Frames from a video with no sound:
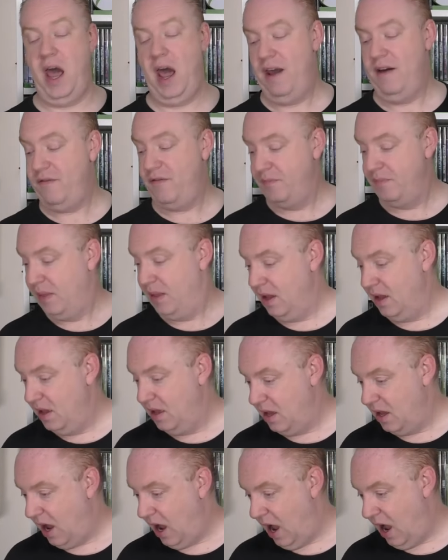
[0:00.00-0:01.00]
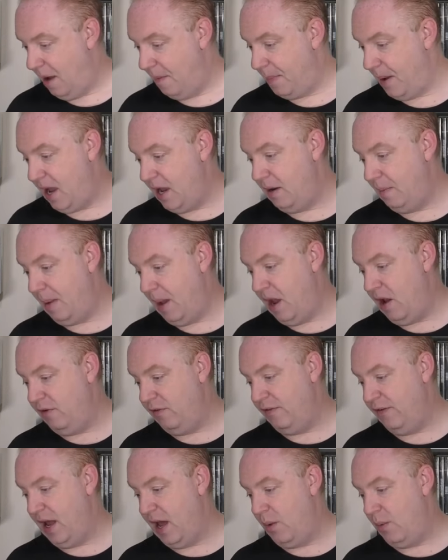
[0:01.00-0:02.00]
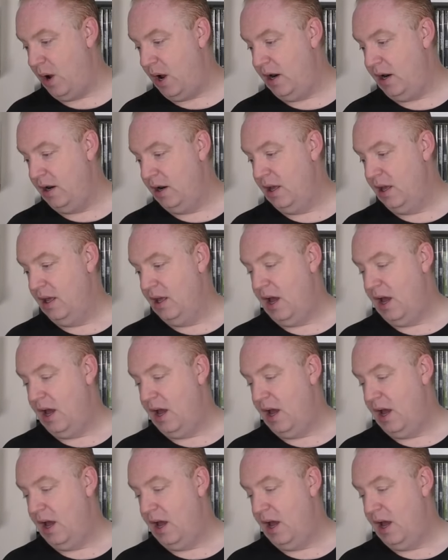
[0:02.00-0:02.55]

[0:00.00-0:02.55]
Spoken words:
have. Paid £1 for that one.